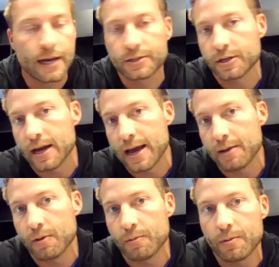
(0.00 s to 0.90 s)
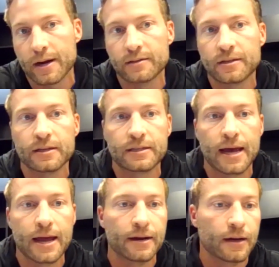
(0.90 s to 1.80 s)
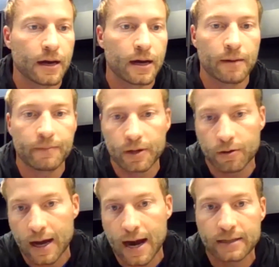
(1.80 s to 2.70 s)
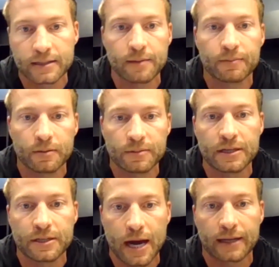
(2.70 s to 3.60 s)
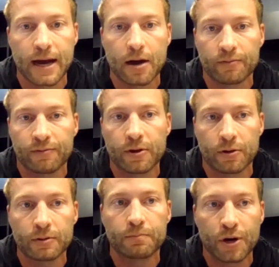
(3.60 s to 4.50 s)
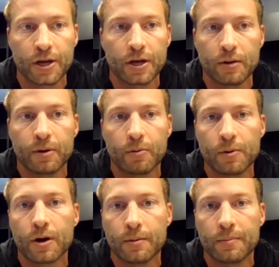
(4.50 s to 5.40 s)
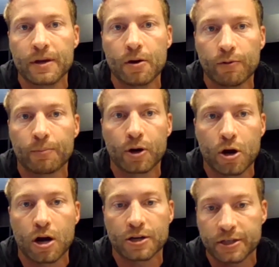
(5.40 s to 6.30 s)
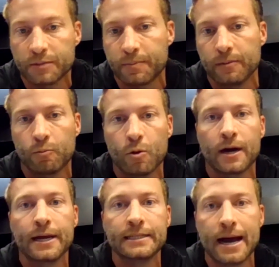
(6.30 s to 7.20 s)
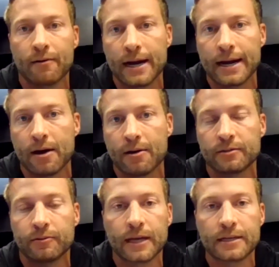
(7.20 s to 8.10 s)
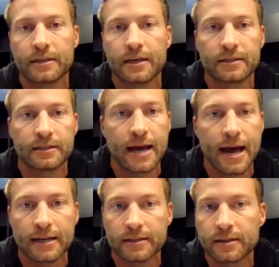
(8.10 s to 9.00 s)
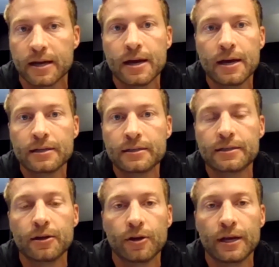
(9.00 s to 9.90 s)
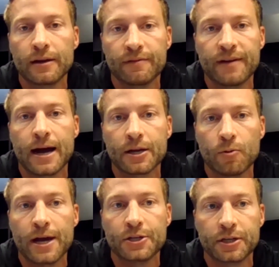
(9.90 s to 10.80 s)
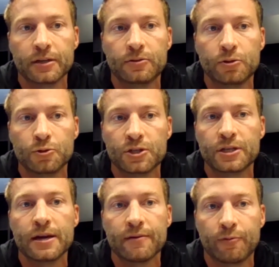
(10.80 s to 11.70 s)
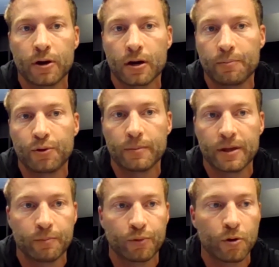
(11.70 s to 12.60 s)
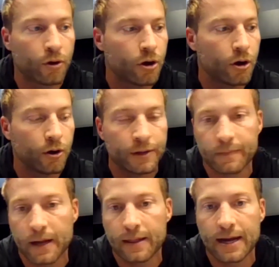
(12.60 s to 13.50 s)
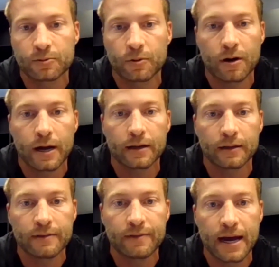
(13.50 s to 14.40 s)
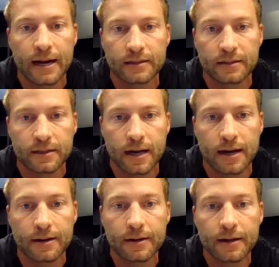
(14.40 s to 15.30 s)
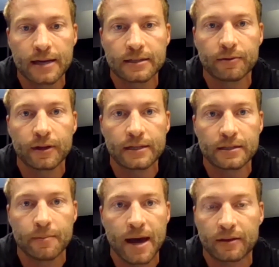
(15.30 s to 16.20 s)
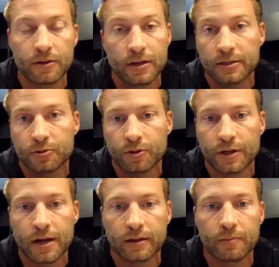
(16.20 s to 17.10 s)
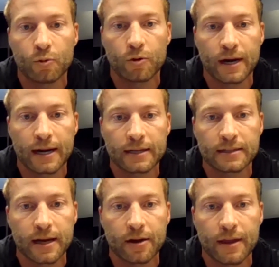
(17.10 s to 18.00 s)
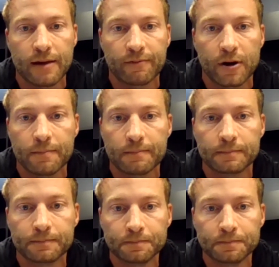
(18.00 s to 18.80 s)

yesterday when we went into the tent. Um, you know, got his symptoms. He checked out, feeling pretty good, but we wanted to be over precautious. But where he's at right now, as it relates to his status, still an evaluation to see if we are going to put him in the protocol, and and that's where I'll kind of leave that as uh, as it relates to Matthew because there's really nothing more that I can say on that front.